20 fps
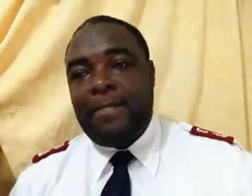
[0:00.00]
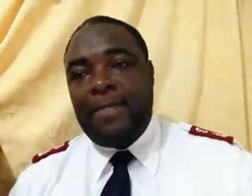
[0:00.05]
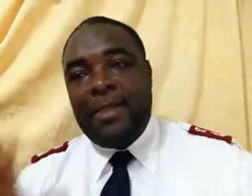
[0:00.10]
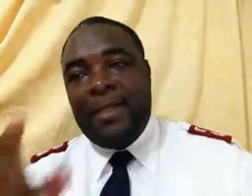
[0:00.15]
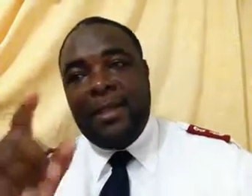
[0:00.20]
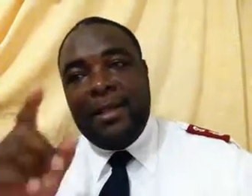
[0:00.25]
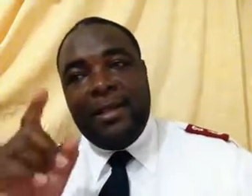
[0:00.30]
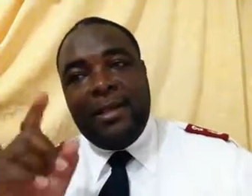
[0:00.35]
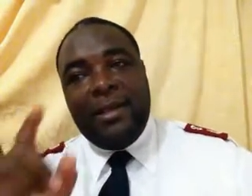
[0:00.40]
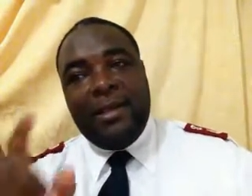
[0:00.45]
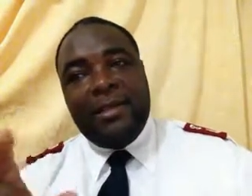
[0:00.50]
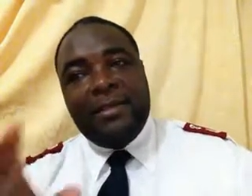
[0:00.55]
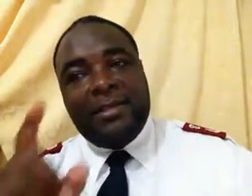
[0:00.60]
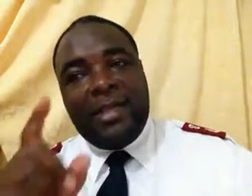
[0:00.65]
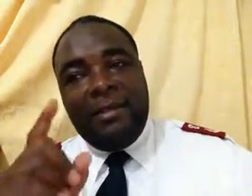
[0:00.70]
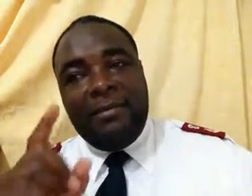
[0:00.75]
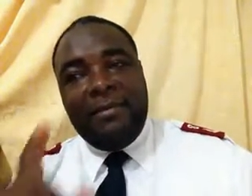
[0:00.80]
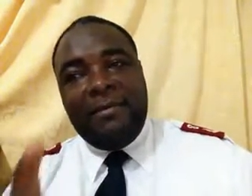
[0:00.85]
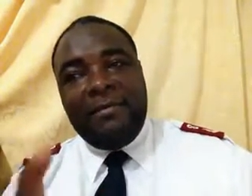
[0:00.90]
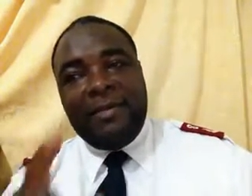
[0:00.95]
uh,
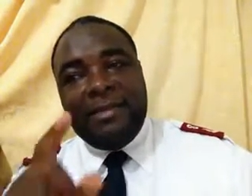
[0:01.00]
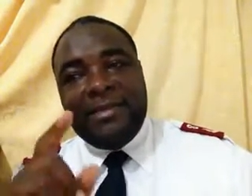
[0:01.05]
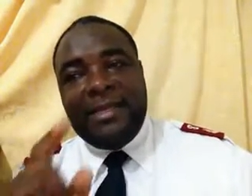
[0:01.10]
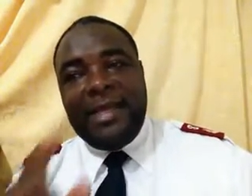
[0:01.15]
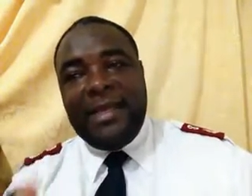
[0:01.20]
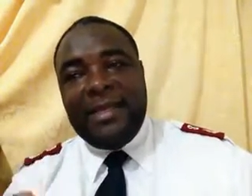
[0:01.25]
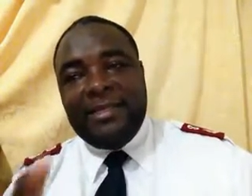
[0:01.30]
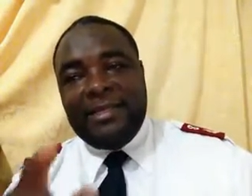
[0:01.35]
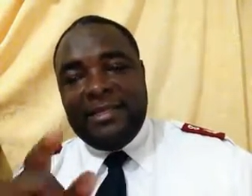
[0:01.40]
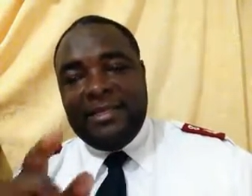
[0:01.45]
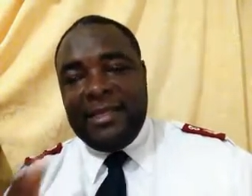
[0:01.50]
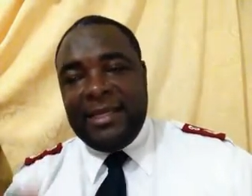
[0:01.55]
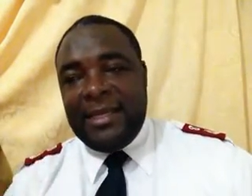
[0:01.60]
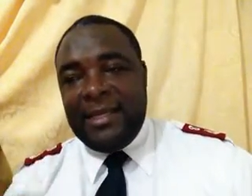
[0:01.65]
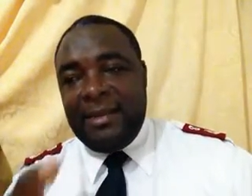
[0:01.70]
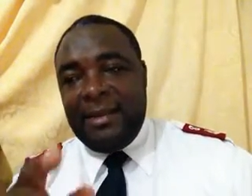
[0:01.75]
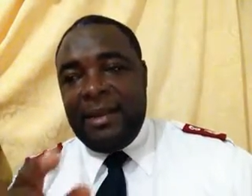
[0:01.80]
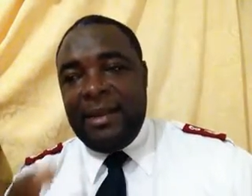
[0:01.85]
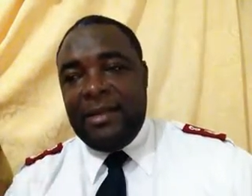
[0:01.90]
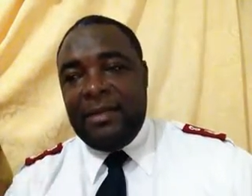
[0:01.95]

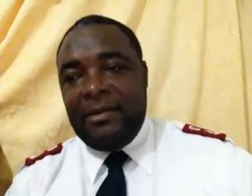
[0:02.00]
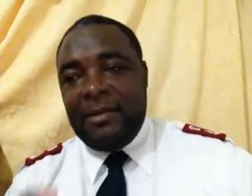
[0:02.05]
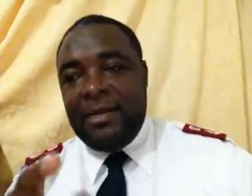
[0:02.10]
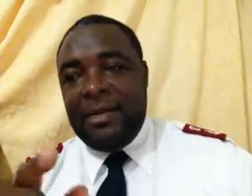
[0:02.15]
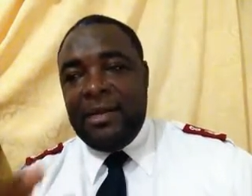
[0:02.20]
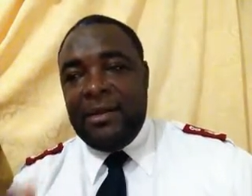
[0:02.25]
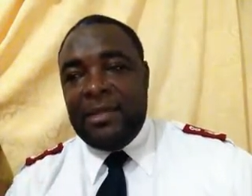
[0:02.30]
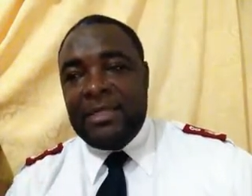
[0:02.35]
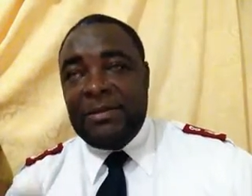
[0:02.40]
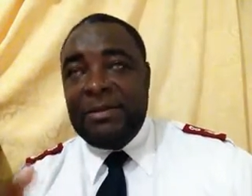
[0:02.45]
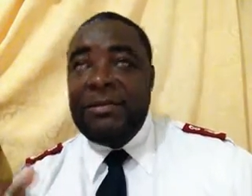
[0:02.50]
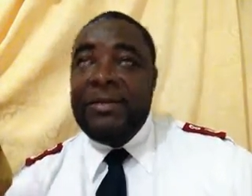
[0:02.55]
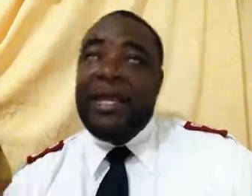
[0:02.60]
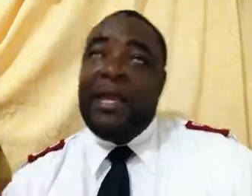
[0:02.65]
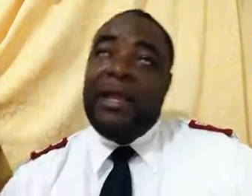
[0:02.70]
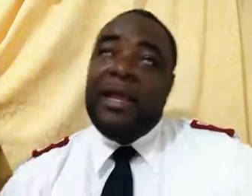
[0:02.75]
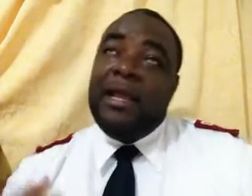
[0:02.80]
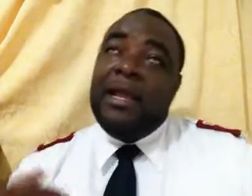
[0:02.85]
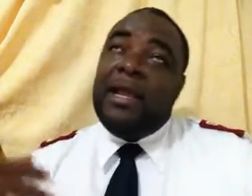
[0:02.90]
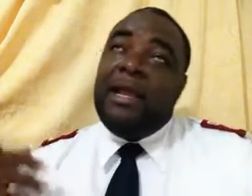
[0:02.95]
throughout the body
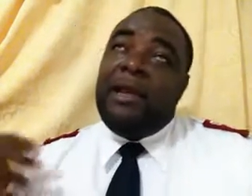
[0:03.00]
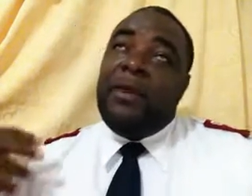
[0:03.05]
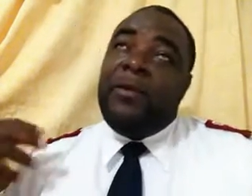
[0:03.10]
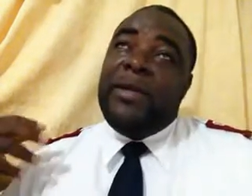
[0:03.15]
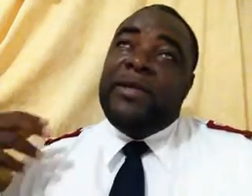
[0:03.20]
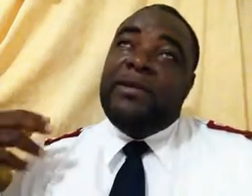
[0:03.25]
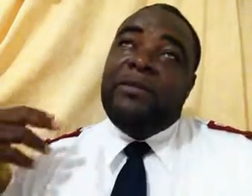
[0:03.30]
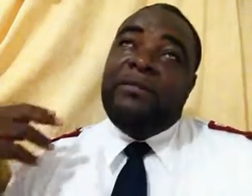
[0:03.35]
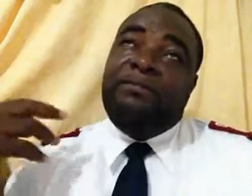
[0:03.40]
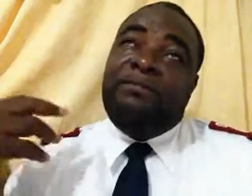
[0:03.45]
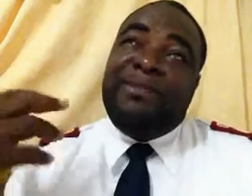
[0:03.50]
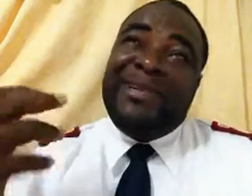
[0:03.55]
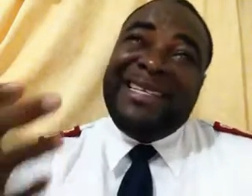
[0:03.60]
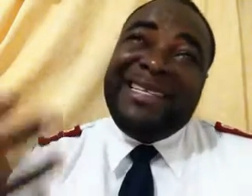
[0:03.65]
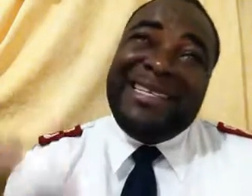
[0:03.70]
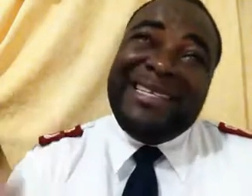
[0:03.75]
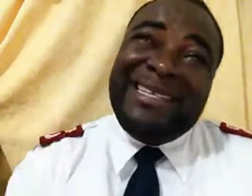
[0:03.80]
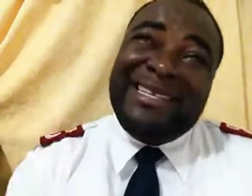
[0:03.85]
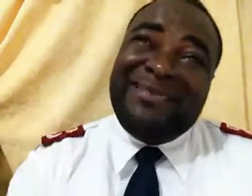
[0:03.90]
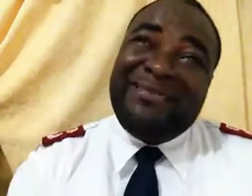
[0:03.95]

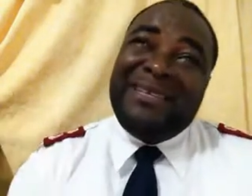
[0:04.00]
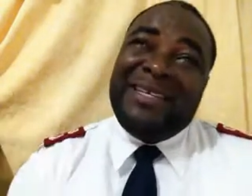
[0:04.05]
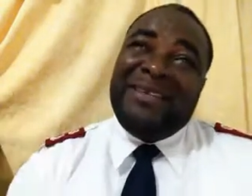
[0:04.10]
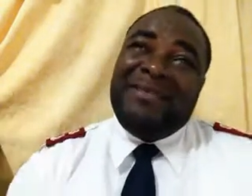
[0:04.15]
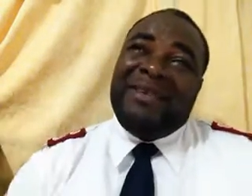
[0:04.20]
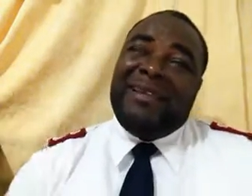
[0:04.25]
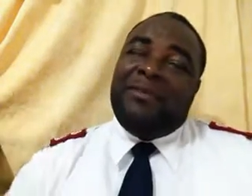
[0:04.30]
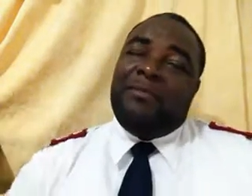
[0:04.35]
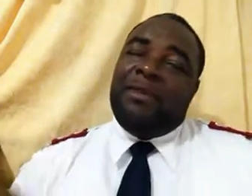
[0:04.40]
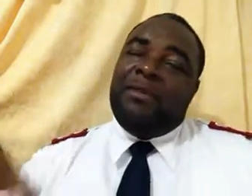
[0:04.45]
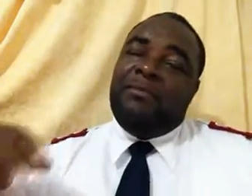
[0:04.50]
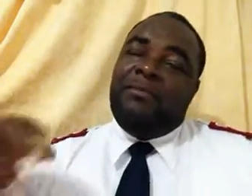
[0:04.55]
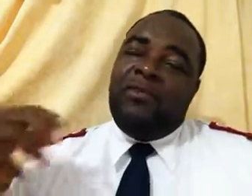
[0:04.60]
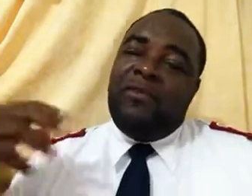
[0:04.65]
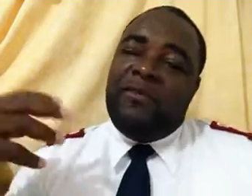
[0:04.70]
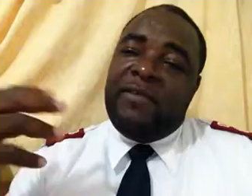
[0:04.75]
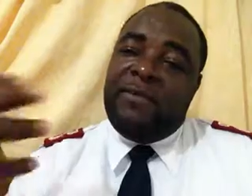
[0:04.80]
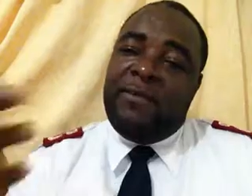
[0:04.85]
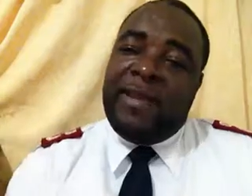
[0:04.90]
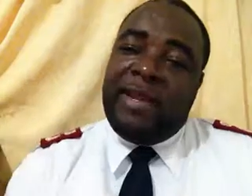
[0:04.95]
and it's kind of
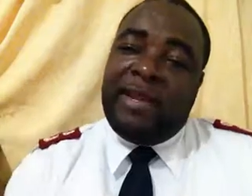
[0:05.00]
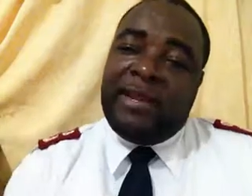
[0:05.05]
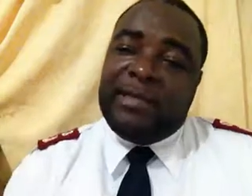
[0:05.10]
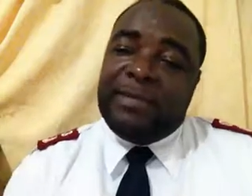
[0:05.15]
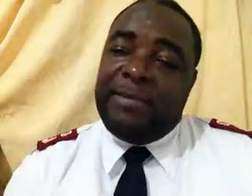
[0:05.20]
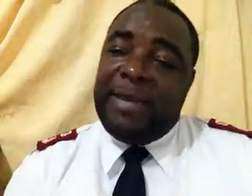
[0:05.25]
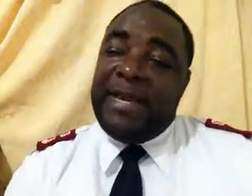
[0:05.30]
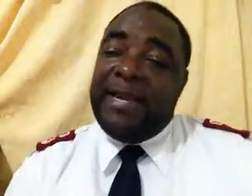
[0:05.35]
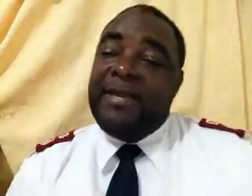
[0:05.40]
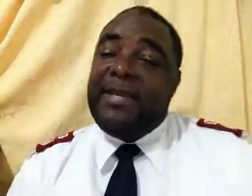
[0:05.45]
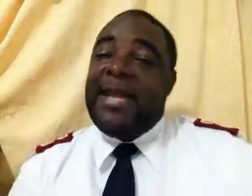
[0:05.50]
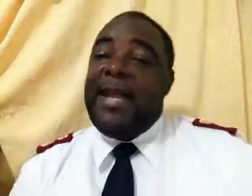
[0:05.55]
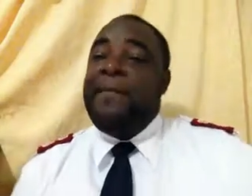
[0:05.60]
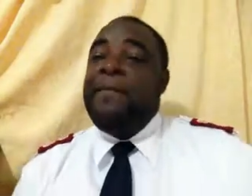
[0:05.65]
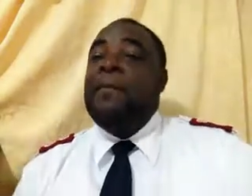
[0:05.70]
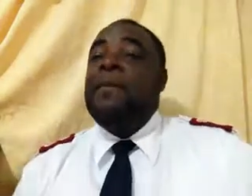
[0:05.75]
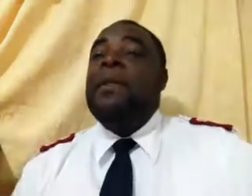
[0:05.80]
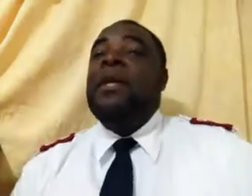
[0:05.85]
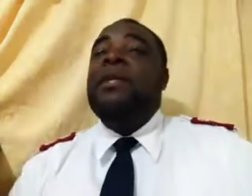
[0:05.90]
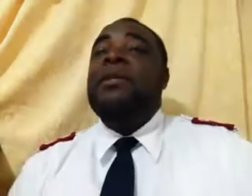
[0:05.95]
like a defense
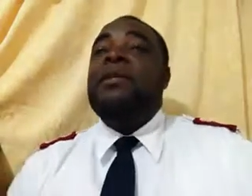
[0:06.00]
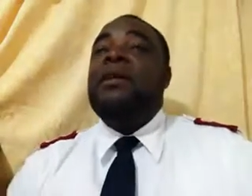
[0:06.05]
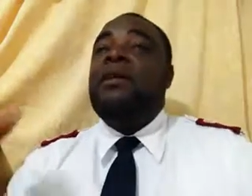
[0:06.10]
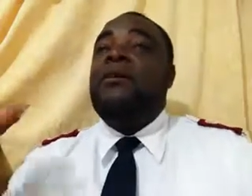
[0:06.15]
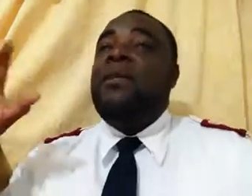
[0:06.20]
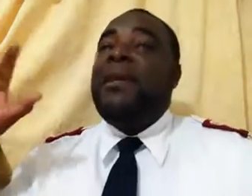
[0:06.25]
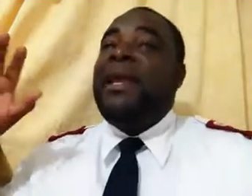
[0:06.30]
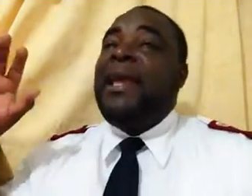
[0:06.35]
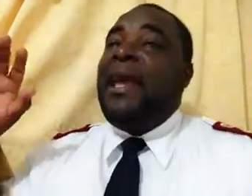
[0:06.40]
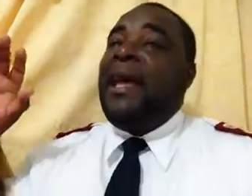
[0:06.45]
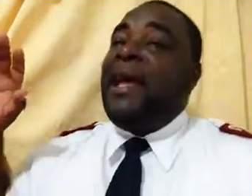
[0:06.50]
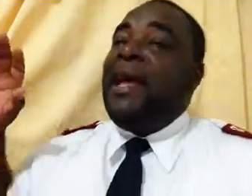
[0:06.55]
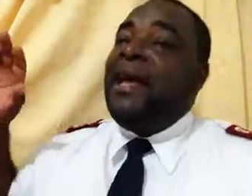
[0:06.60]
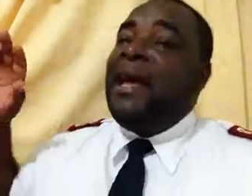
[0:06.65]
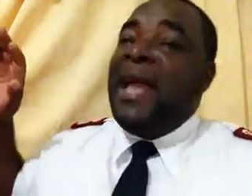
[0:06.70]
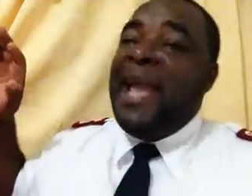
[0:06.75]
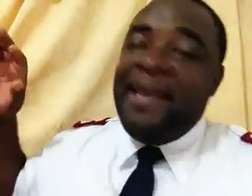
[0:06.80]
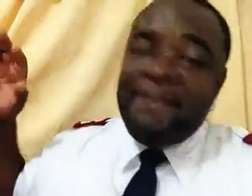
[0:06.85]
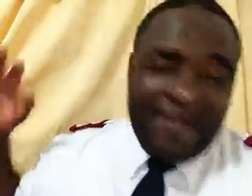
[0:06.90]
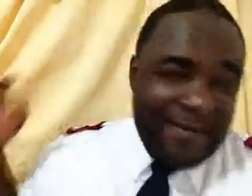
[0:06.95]
mechanism. And
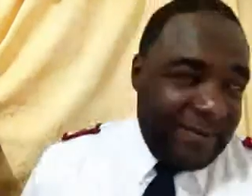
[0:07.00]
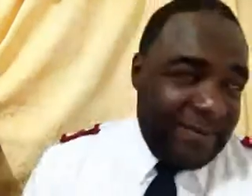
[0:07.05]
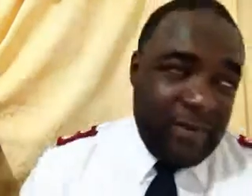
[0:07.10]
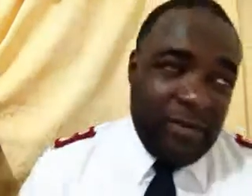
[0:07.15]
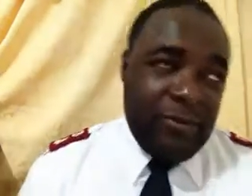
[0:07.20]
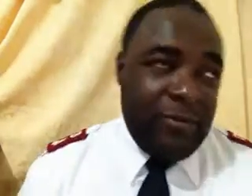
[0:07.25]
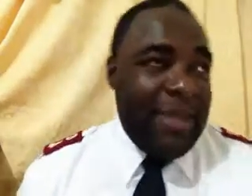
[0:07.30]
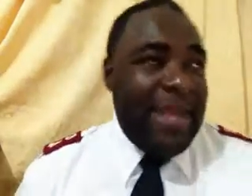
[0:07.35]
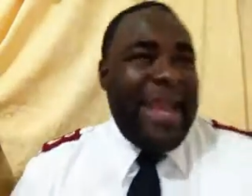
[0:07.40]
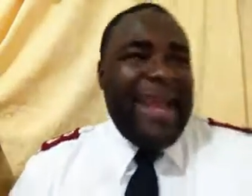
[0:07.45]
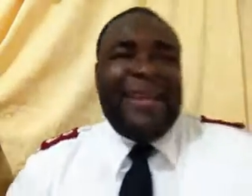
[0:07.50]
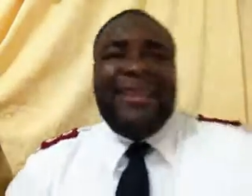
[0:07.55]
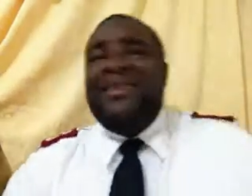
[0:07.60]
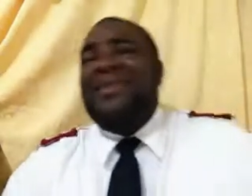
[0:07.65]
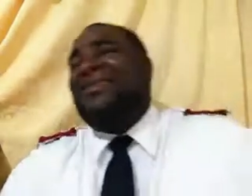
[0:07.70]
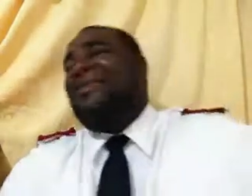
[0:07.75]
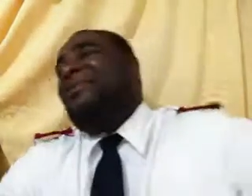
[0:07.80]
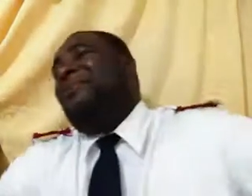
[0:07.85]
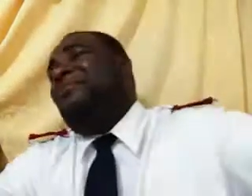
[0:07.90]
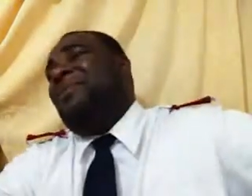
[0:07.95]
when we get these depressed
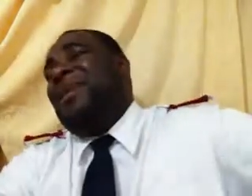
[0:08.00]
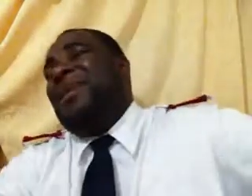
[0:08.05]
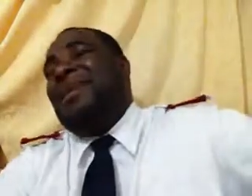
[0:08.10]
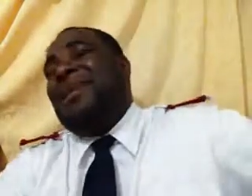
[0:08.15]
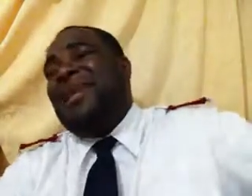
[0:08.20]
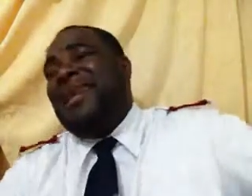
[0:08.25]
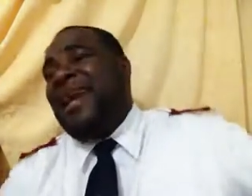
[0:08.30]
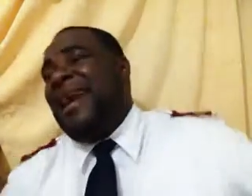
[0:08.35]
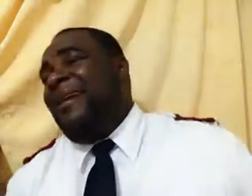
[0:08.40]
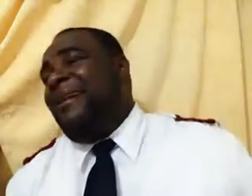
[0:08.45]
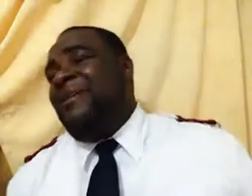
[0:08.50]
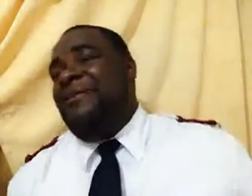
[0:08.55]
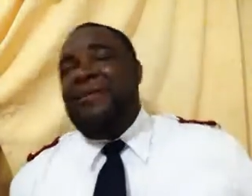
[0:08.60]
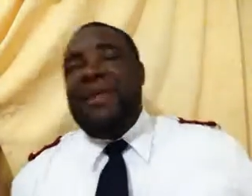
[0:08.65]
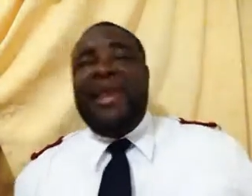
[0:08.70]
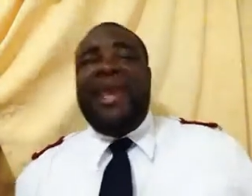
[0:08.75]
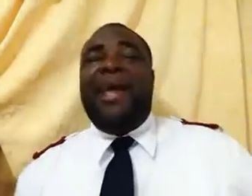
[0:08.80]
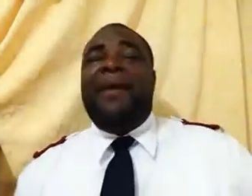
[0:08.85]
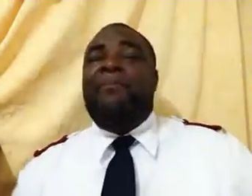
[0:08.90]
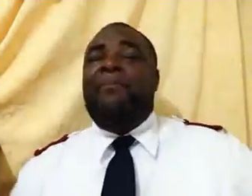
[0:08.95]
thoughts, oh, we just
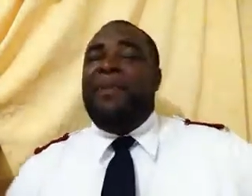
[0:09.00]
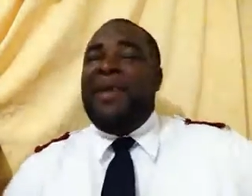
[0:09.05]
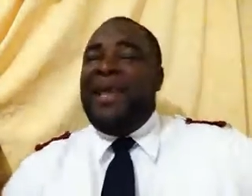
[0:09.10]
want to be